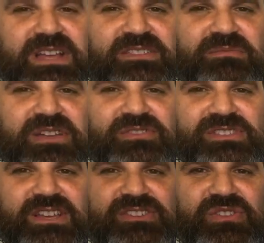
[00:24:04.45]
it has a major
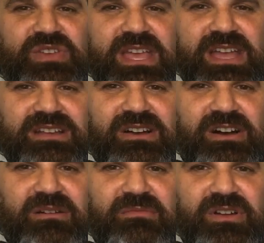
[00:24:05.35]
sixth. So you can't,
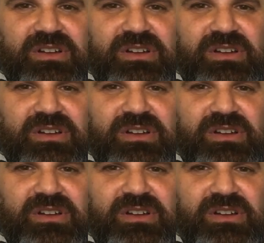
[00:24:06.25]
um,